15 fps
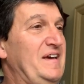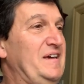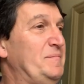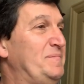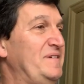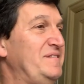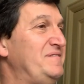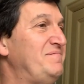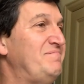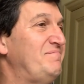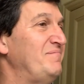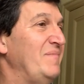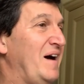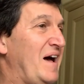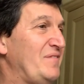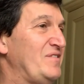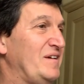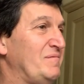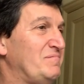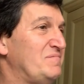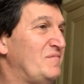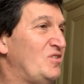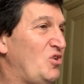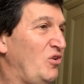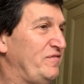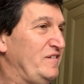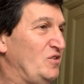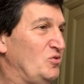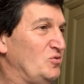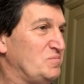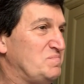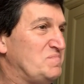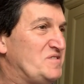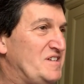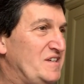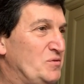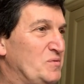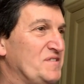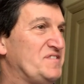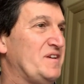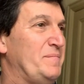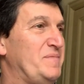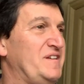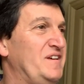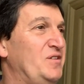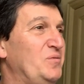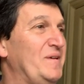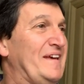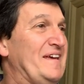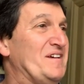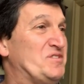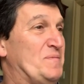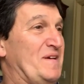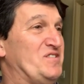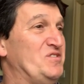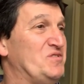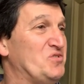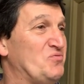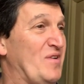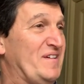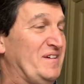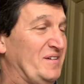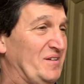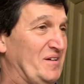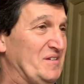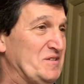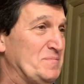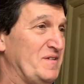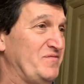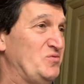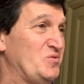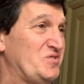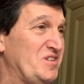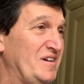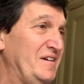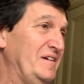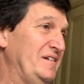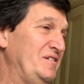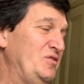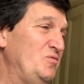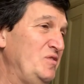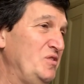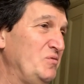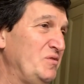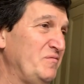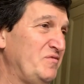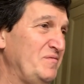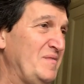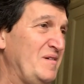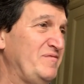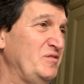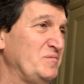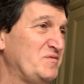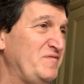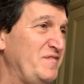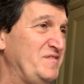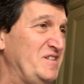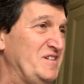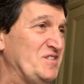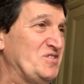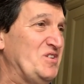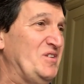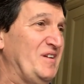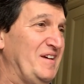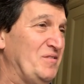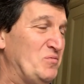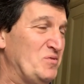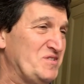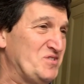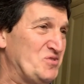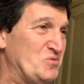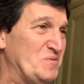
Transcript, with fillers: be having coffee or tea with somebody who you expect you to recognise, but of course you knew them from their films 50 years earlier. It wasn't